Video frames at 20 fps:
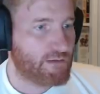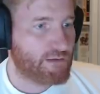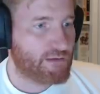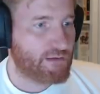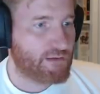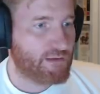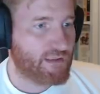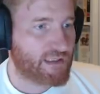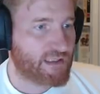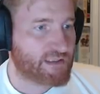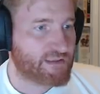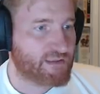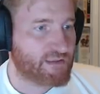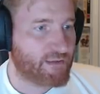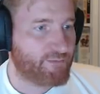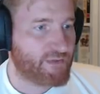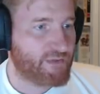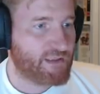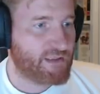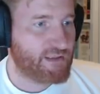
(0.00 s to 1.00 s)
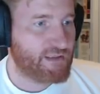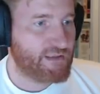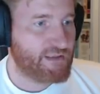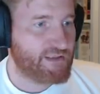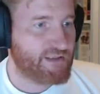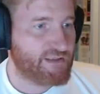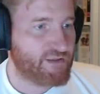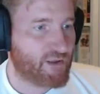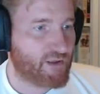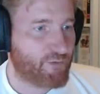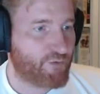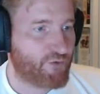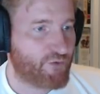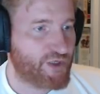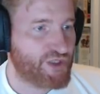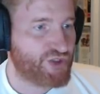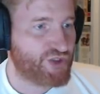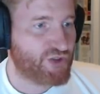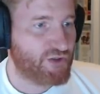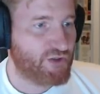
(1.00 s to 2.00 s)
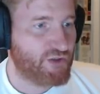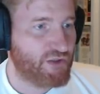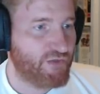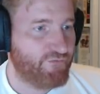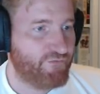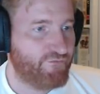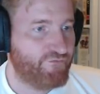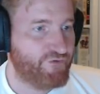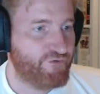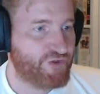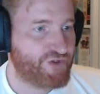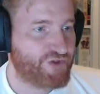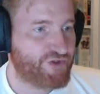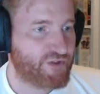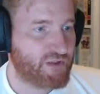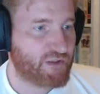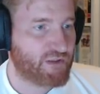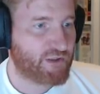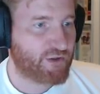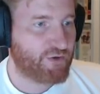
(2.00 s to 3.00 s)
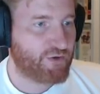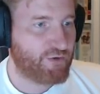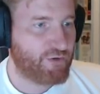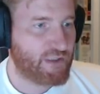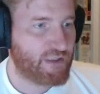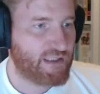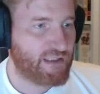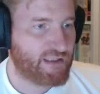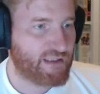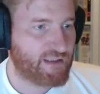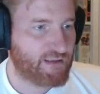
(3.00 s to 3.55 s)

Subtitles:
next up is Operation Wüstenkönig